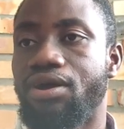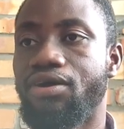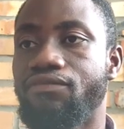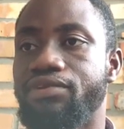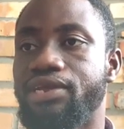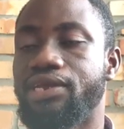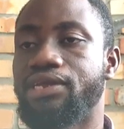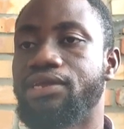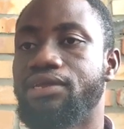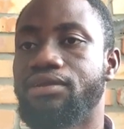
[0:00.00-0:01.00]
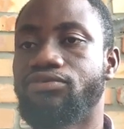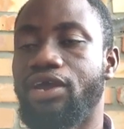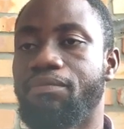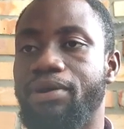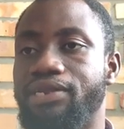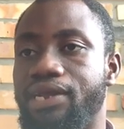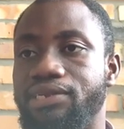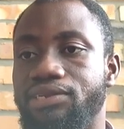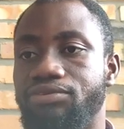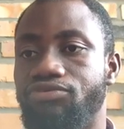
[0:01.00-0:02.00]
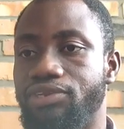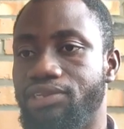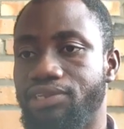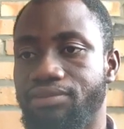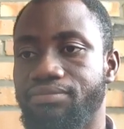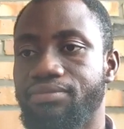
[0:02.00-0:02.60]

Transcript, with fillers: of the tripartite treaty